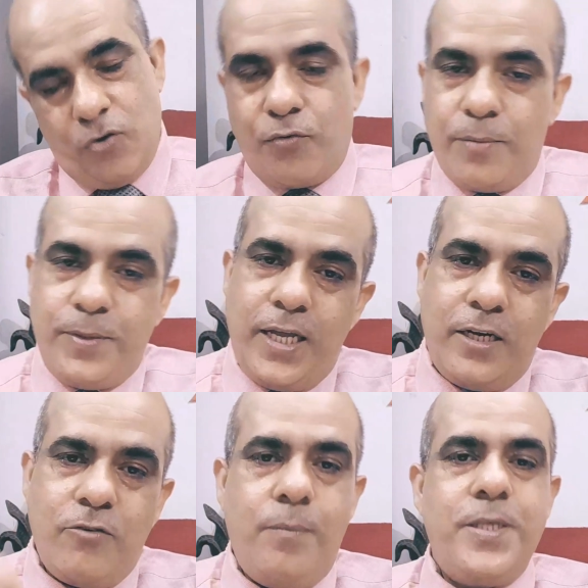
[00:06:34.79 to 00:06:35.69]
From there
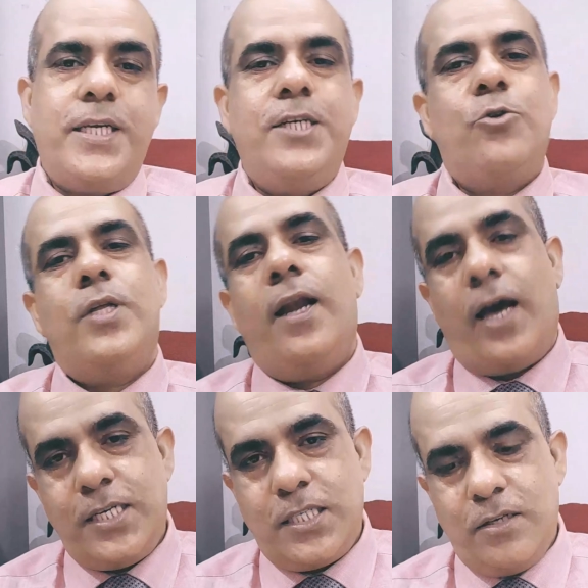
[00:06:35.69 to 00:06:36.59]
it will be sent to the
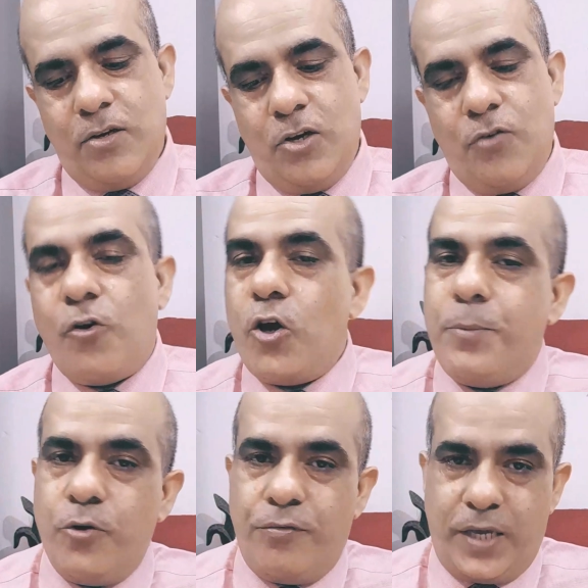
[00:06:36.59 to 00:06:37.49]
lungs for
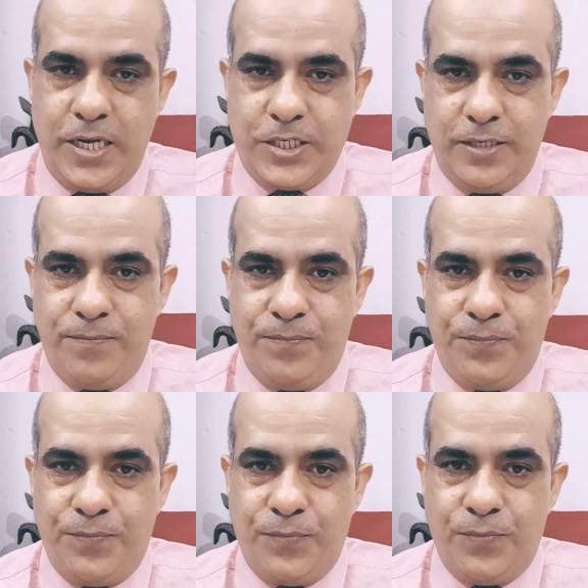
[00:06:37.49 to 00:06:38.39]
purification,
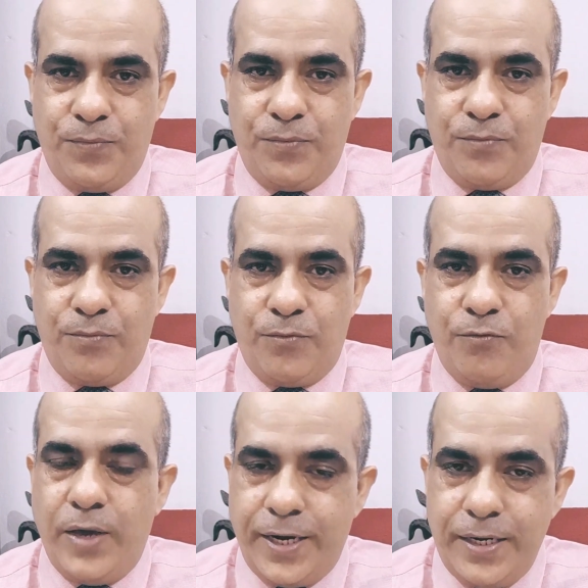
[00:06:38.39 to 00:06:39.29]

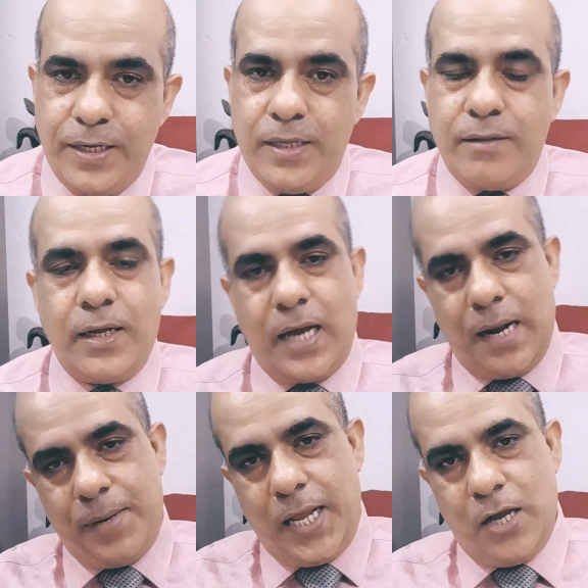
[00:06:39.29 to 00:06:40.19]
wherein the
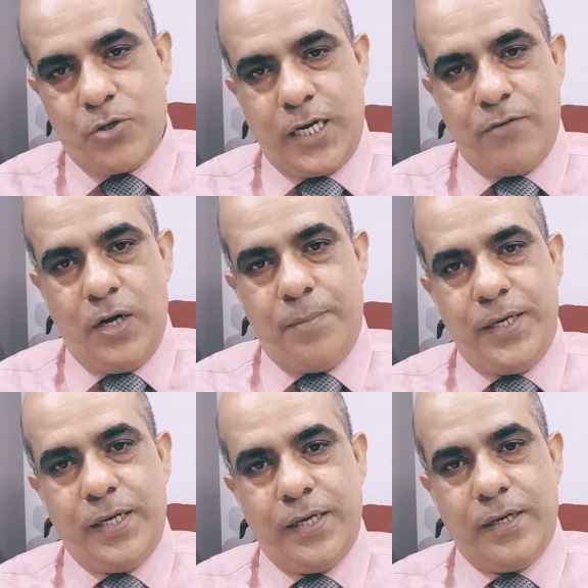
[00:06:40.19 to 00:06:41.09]
carbon dioxide will
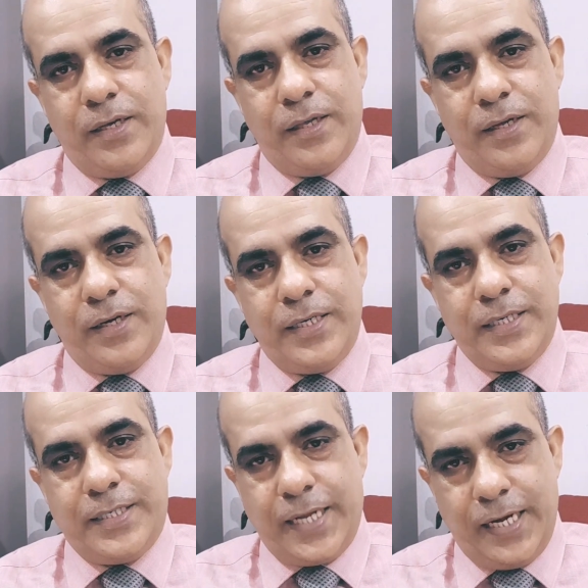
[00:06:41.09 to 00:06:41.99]
be
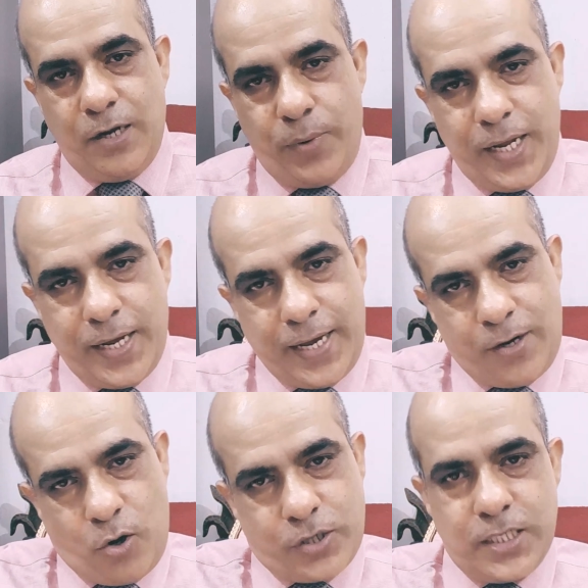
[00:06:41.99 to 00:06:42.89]
taken away and
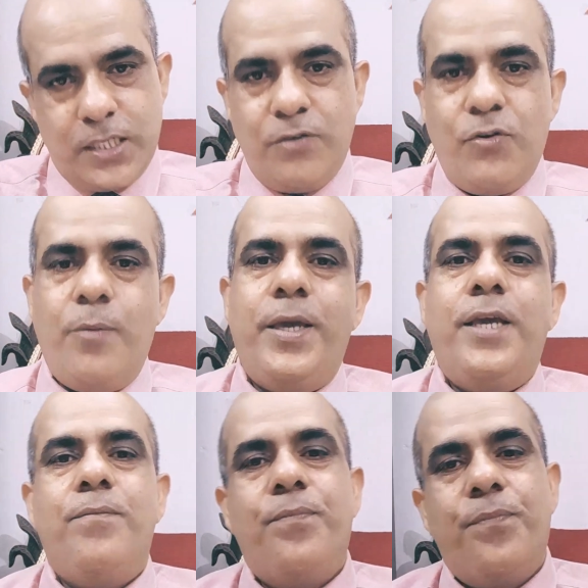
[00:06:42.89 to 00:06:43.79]
oxygen will be